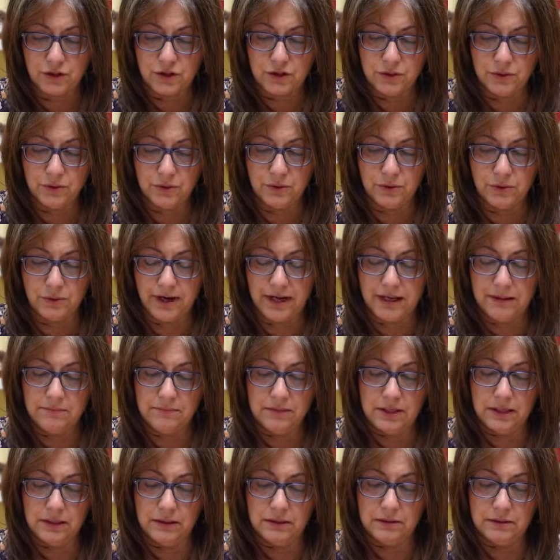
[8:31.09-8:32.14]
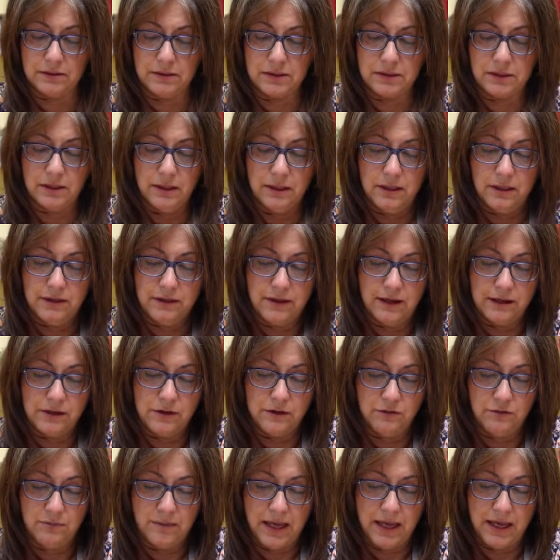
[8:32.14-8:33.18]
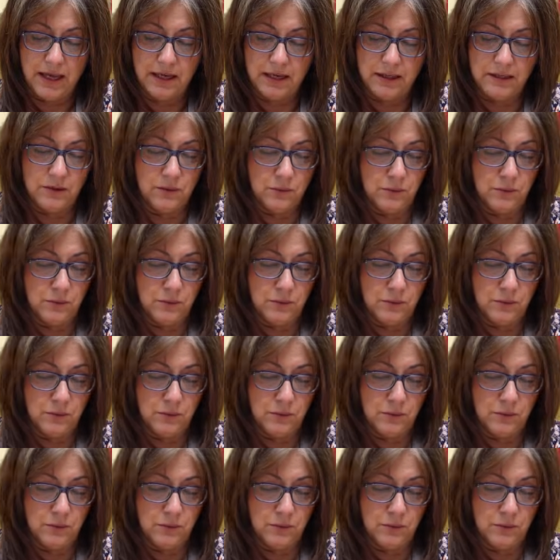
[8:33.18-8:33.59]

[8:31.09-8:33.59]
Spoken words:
two great meals that you've made